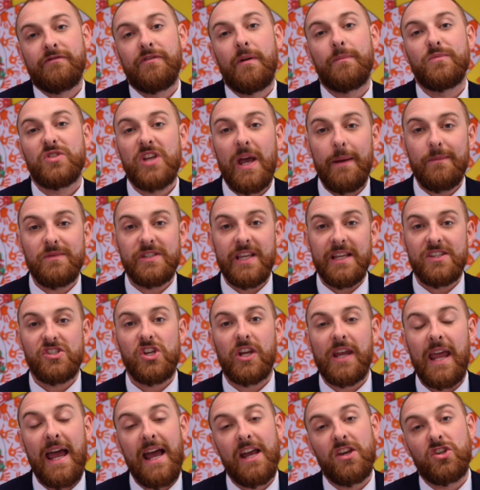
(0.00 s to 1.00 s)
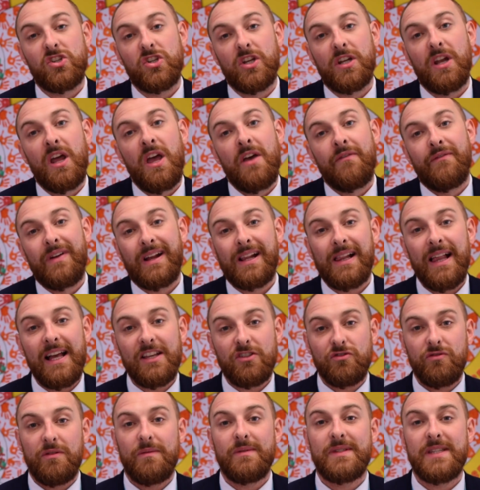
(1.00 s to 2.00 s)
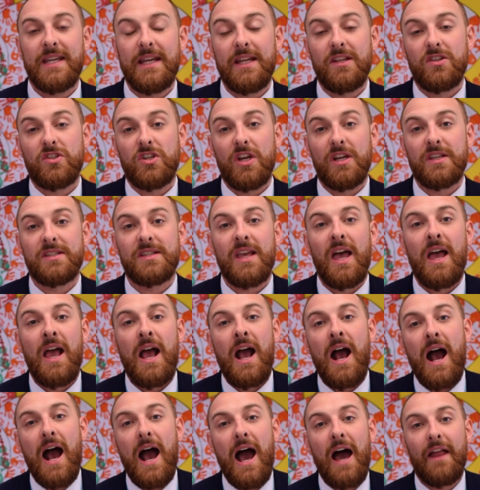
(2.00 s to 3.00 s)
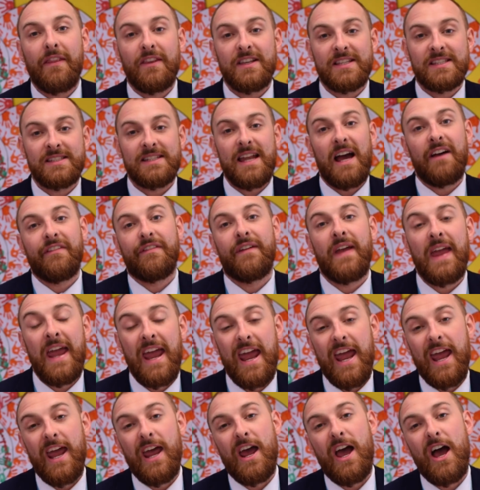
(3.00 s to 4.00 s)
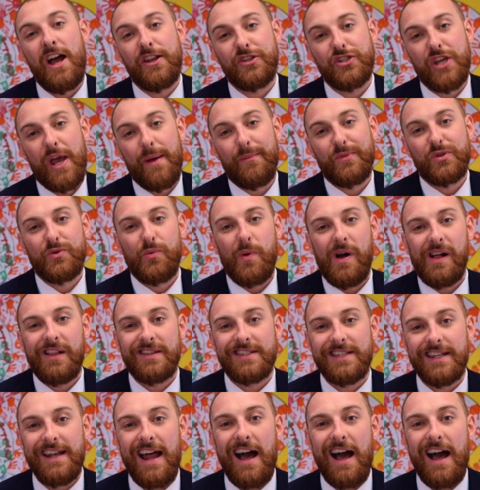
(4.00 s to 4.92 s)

from GEMS Education, the classroom teachers, and the staff here at GEMS Wellington